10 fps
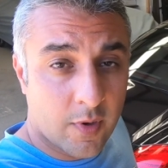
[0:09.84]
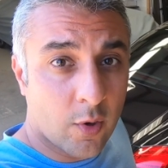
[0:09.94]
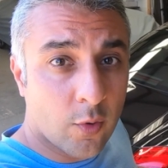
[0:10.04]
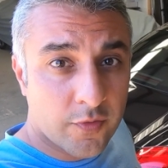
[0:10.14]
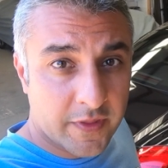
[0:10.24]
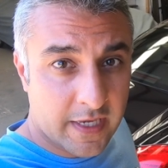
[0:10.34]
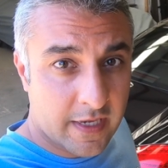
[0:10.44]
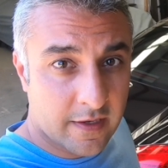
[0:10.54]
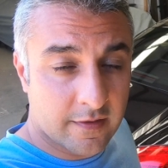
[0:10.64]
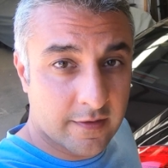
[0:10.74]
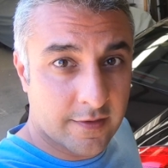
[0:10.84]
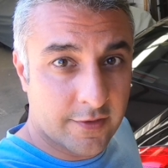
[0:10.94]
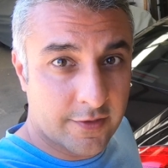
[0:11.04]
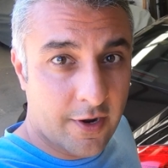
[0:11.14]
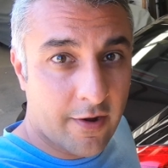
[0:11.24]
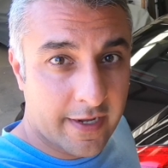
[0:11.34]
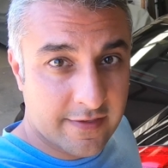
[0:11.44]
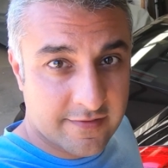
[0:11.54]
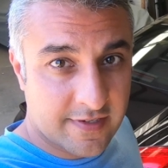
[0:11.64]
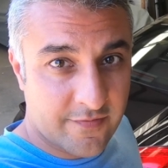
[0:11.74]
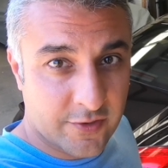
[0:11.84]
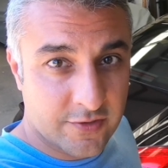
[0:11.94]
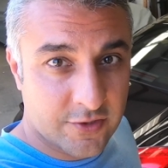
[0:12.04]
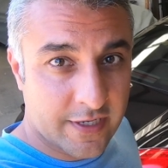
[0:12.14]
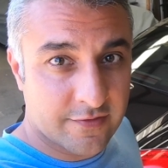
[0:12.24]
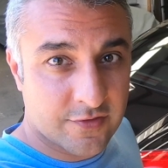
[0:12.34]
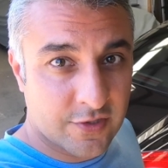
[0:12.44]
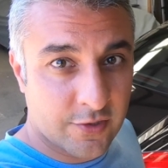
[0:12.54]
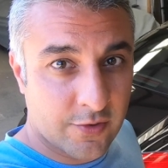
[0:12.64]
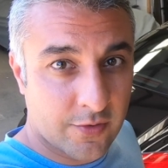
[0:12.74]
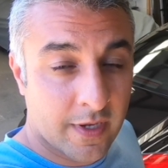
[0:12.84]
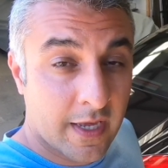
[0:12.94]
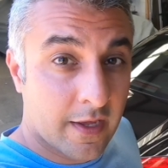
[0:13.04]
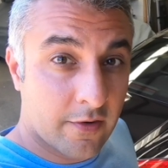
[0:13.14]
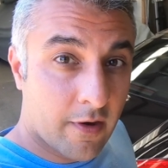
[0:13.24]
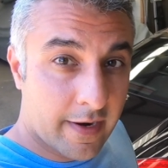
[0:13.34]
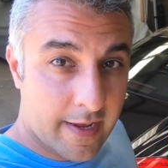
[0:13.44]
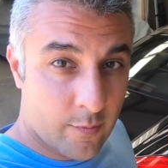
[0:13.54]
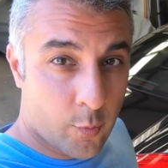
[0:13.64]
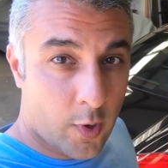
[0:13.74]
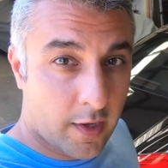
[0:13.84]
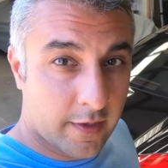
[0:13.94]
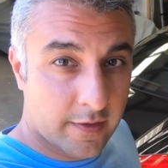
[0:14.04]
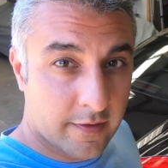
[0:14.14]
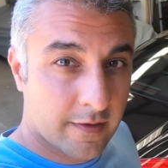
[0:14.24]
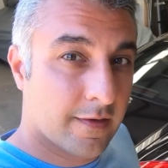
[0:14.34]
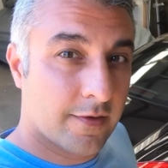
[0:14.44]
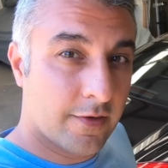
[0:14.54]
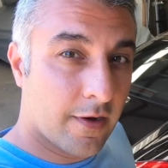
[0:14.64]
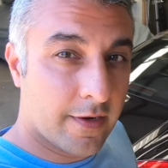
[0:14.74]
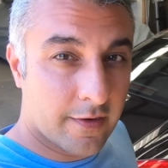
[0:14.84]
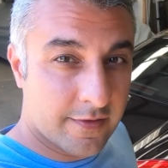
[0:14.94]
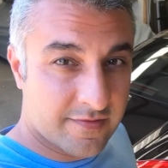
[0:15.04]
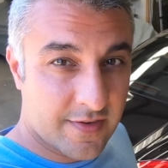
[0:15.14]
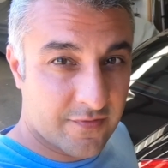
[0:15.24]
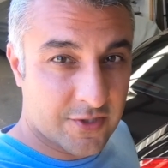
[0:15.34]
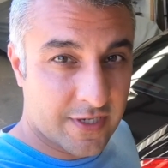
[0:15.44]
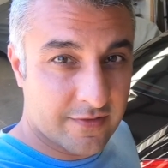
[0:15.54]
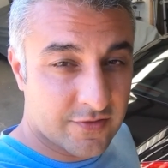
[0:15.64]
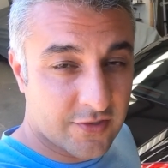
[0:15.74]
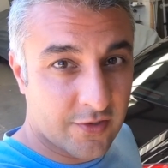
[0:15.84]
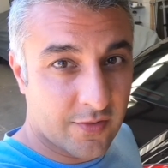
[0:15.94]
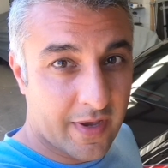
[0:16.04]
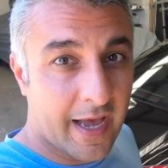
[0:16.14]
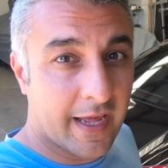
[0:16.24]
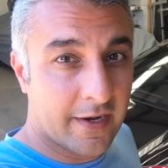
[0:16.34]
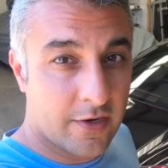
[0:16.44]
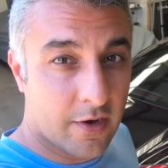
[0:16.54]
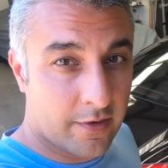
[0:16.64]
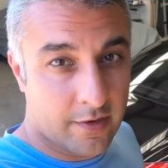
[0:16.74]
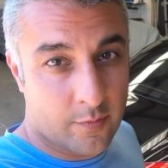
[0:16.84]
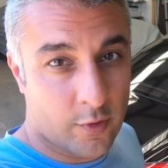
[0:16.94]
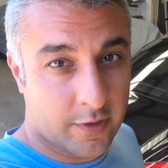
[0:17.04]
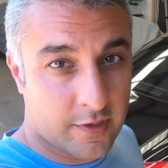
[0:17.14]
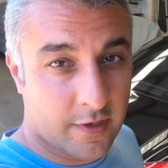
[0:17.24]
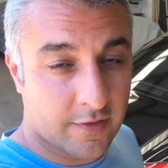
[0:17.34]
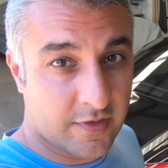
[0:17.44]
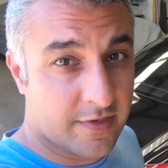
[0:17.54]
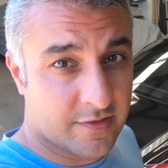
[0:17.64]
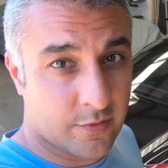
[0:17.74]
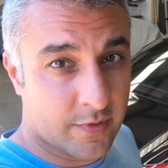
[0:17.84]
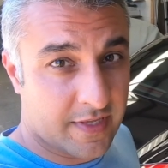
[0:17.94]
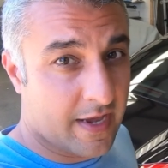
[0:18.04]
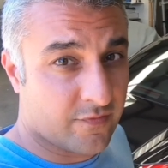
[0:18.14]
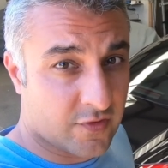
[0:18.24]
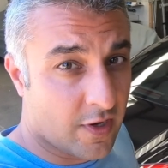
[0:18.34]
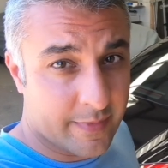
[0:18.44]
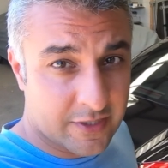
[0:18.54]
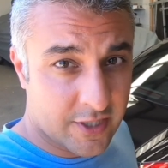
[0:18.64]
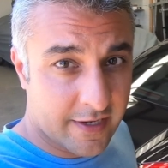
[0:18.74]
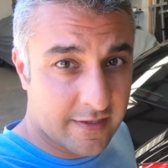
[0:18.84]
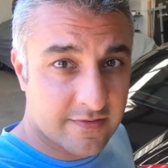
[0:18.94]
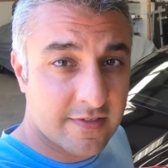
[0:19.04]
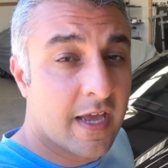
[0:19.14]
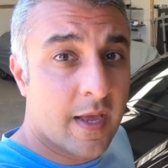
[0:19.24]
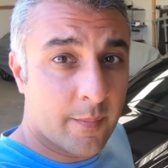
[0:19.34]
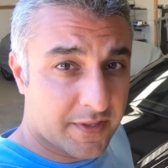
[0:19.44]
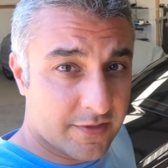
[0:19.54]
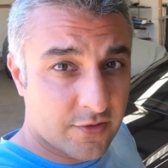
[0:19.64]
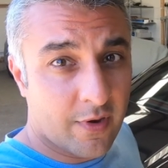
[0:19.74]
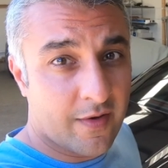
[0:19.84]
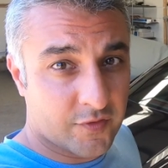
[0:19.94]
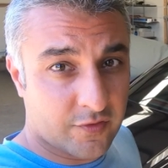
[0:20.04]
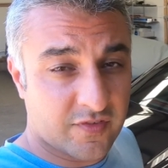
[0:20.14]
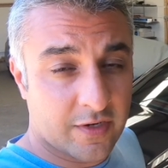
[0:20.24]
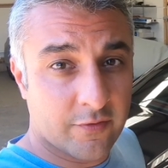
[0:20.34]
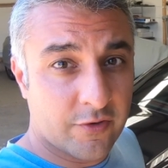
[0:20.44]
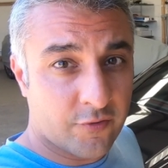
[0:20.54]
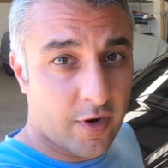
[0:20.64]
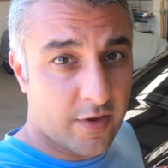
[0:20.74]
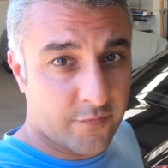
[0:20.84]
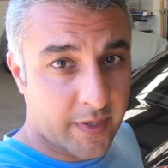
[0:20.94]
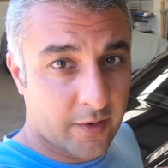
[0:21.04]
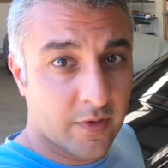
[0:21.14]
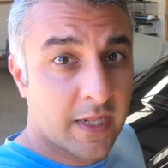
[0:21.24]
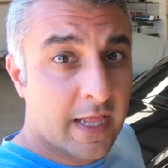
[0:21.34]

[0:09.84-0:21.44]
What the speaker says: All the 987 Gen 2, 981, 997 Gen 2 and 991 cars I deal with have timing chains, but they do have an auxiliary drive belt.